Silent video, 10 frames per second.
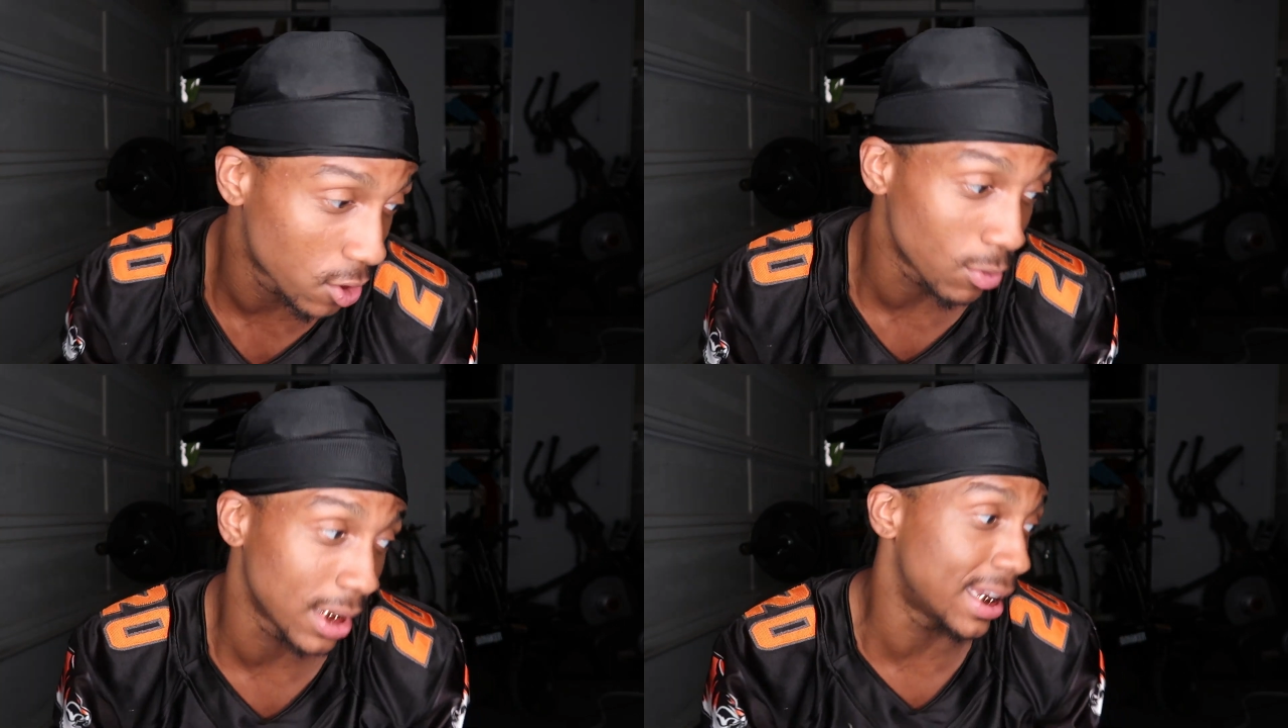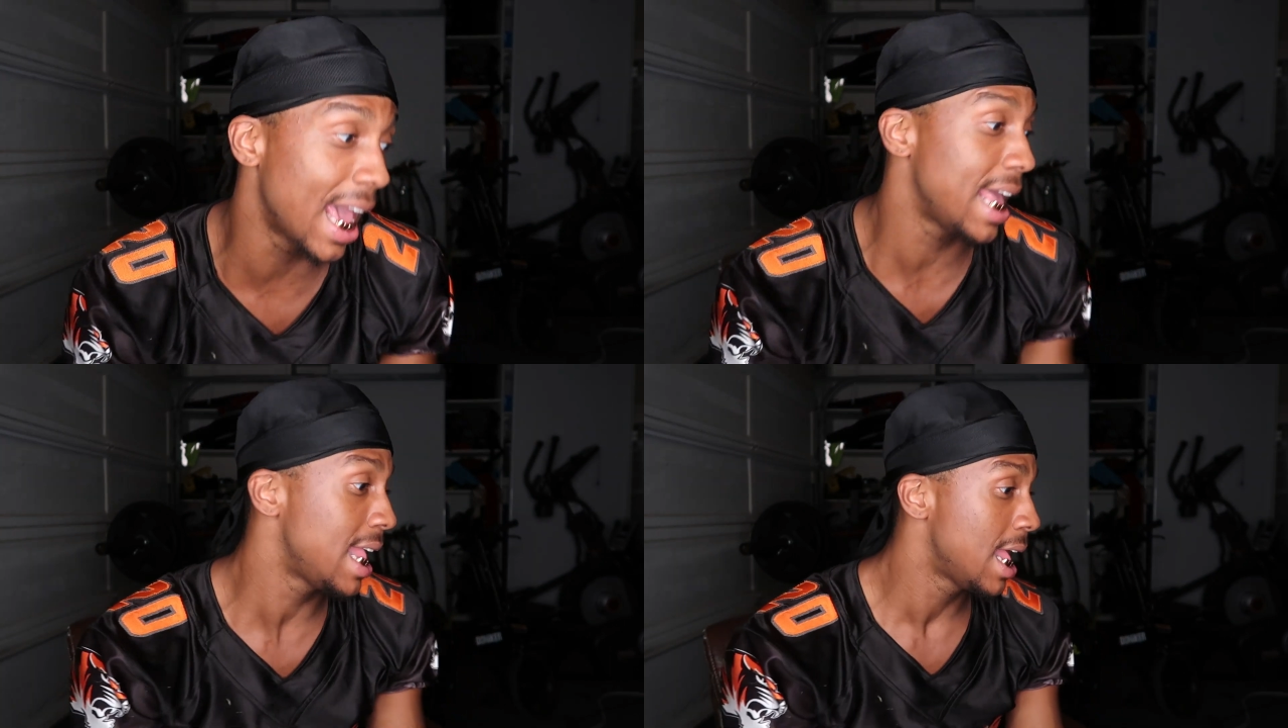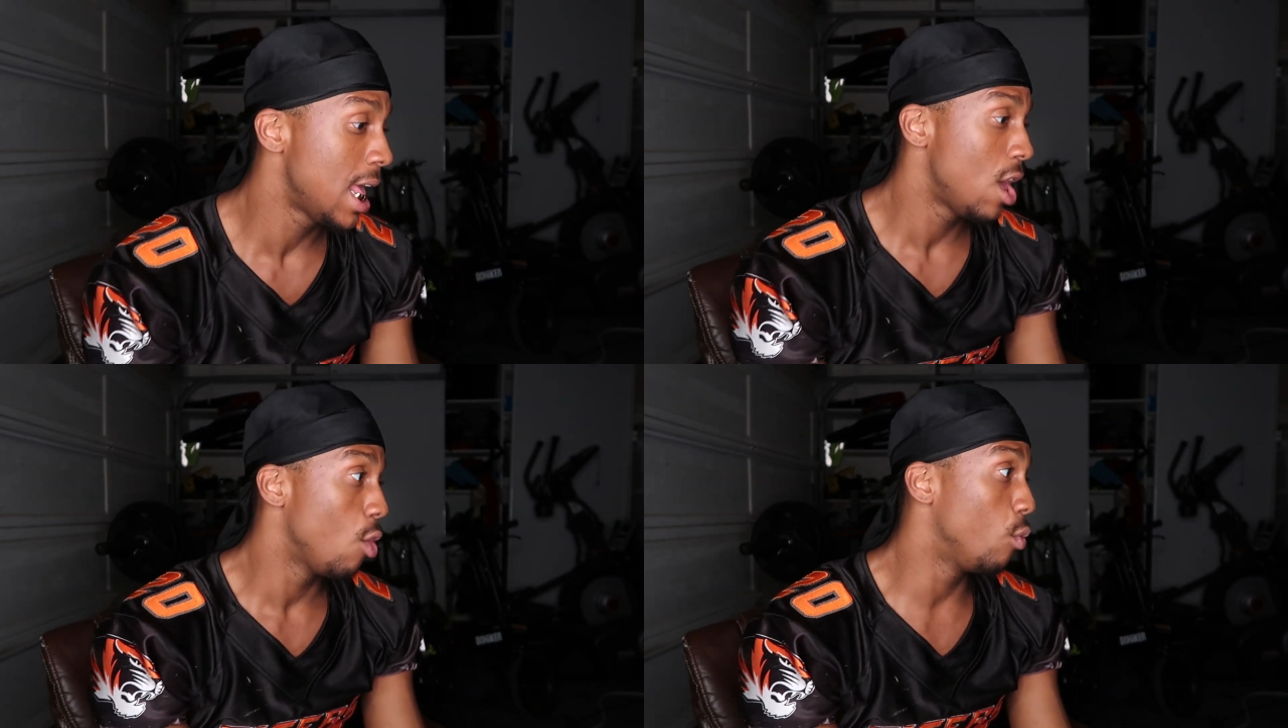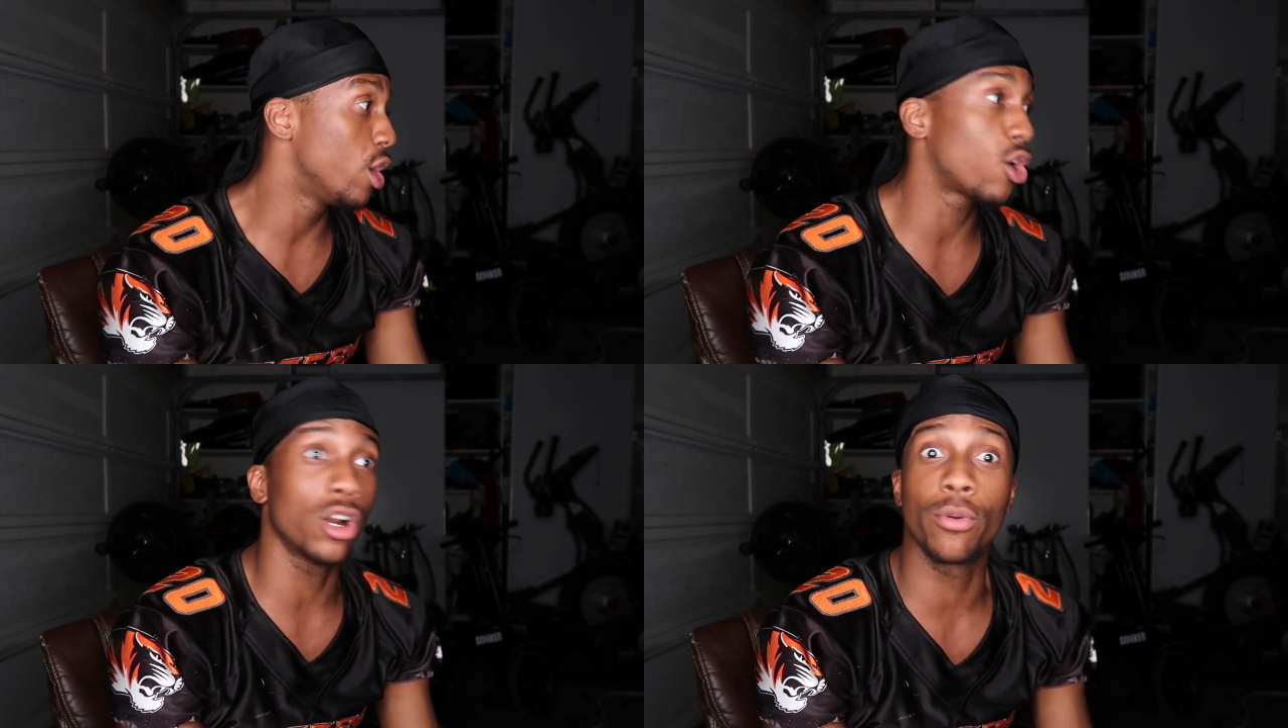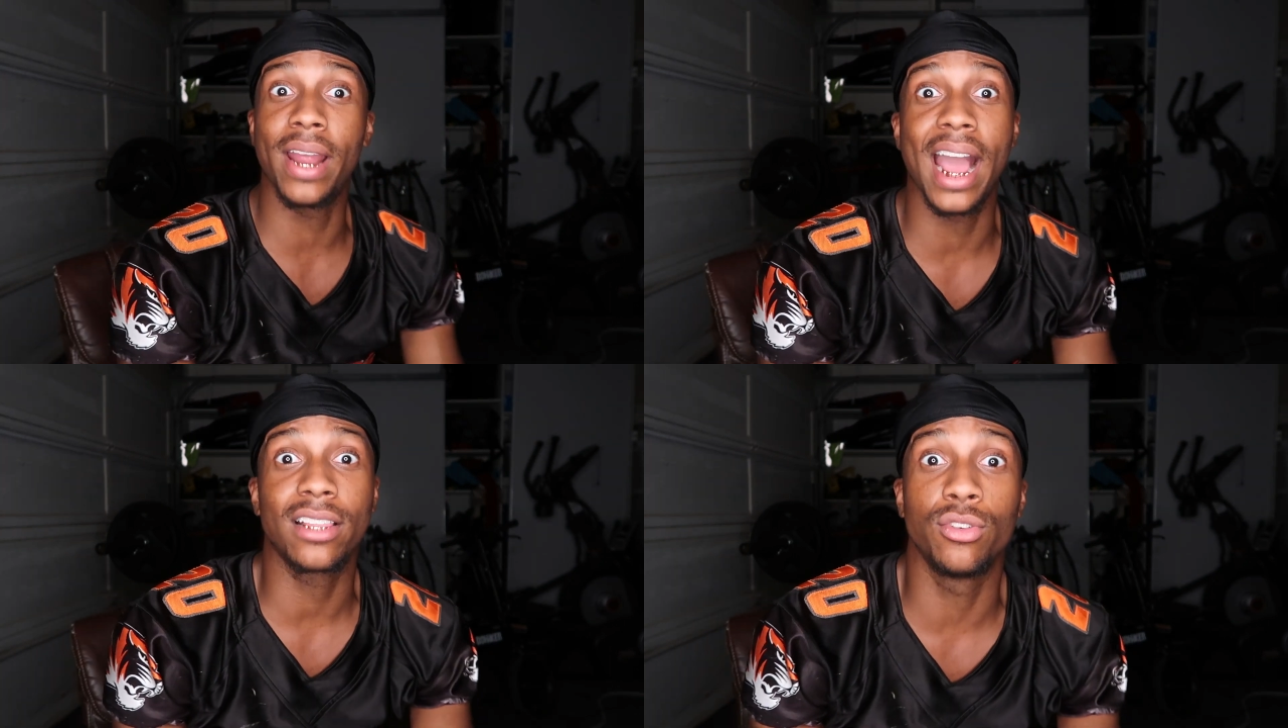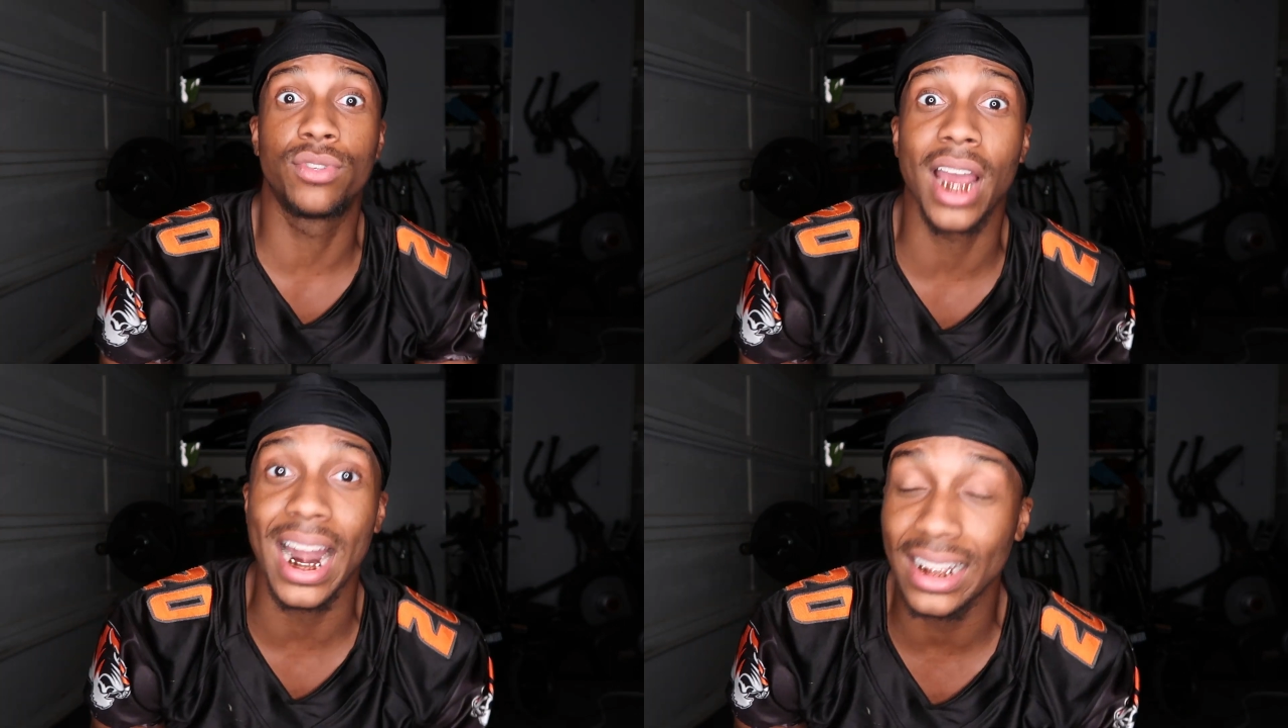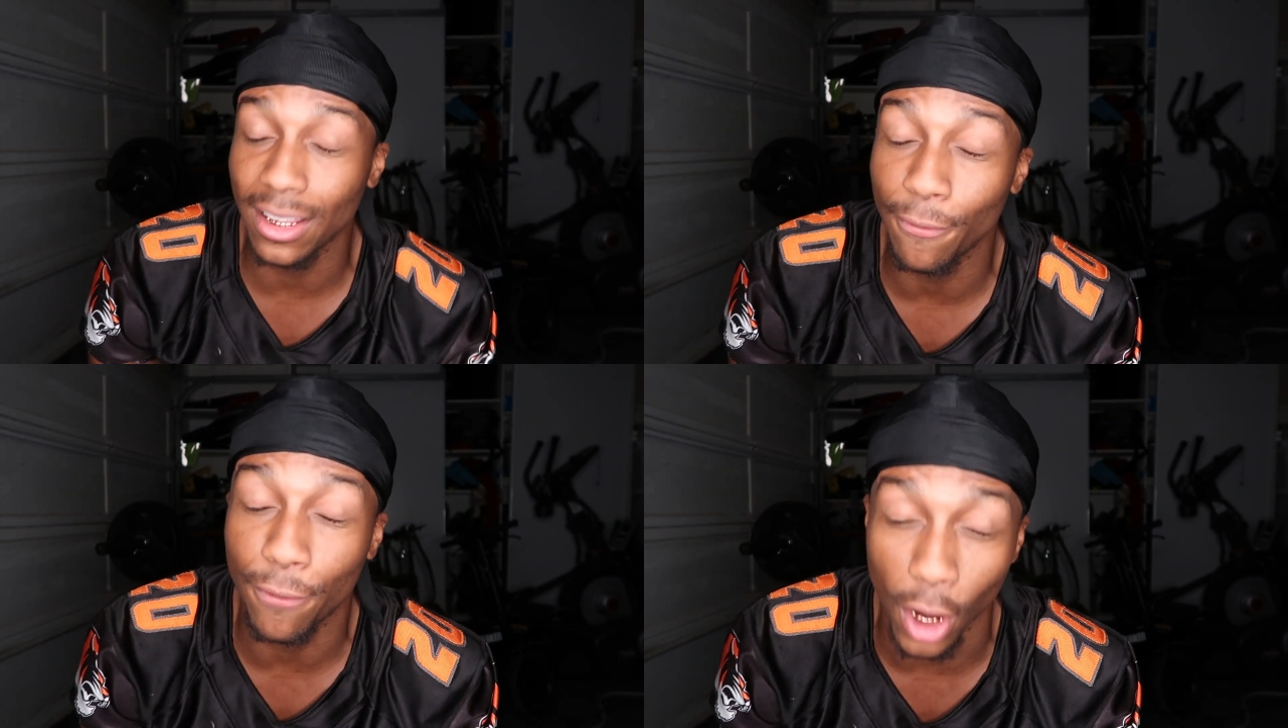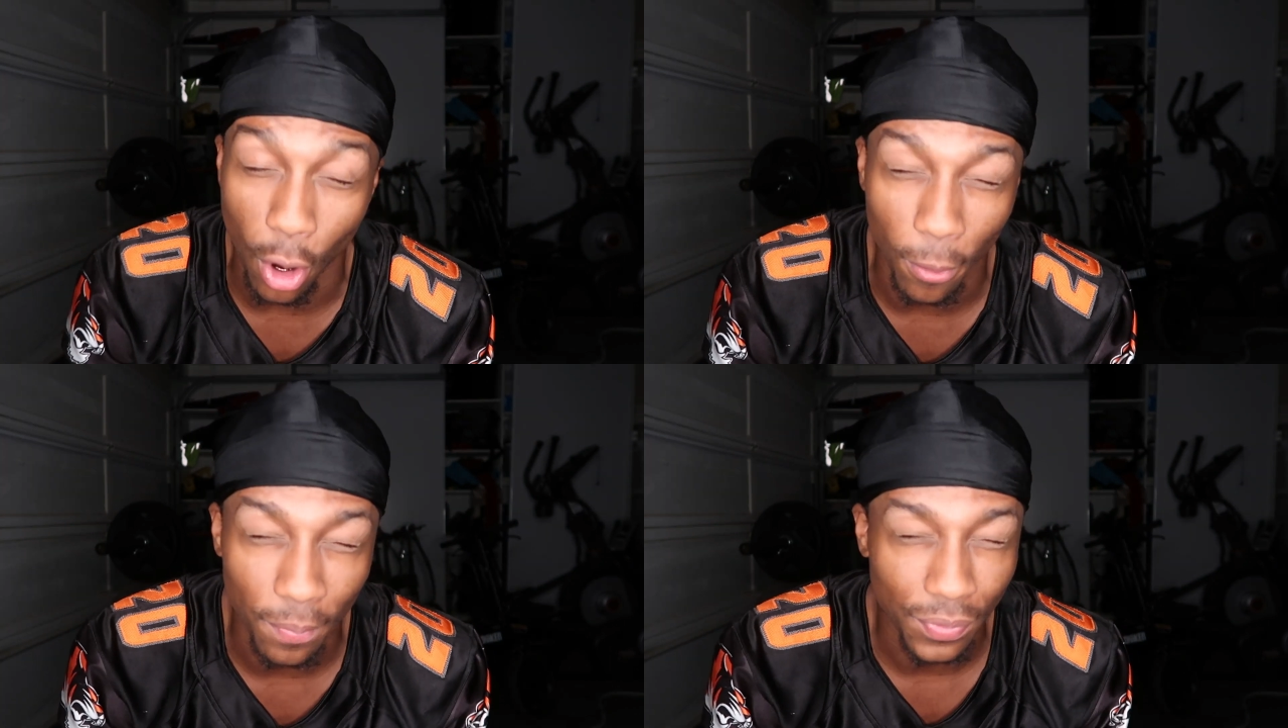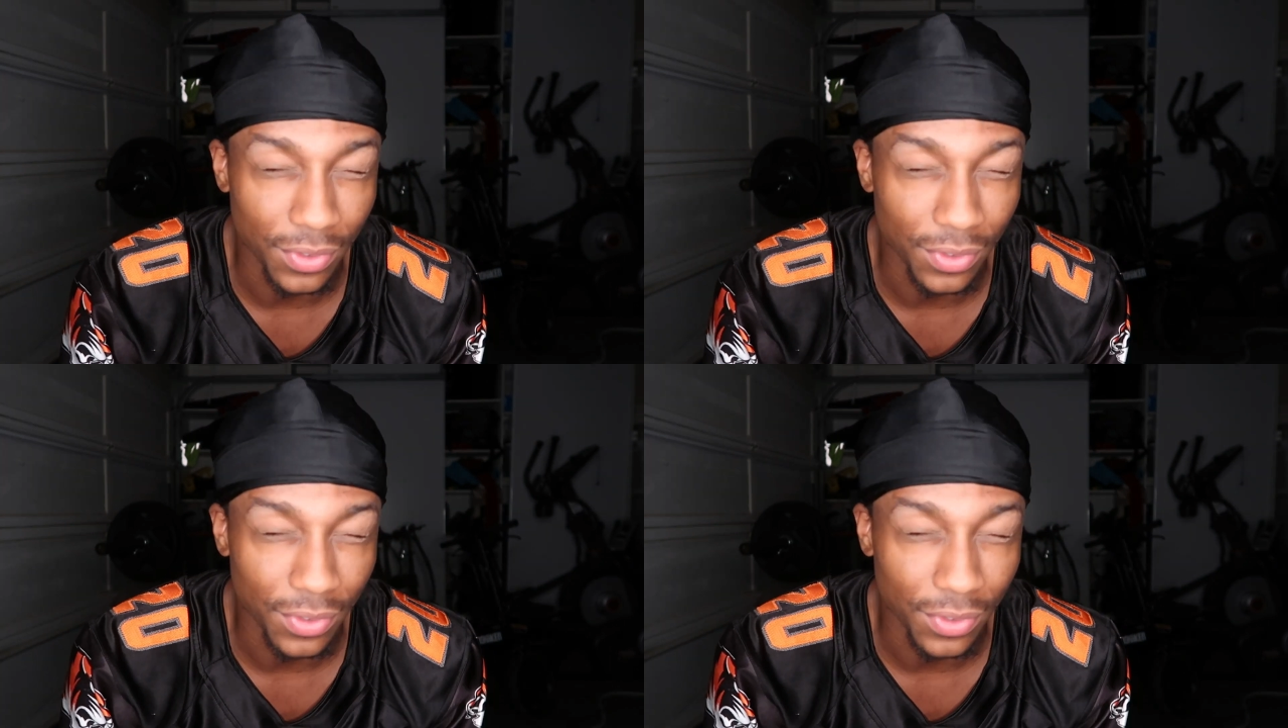So today, we are going to react to Jonathan Flowe.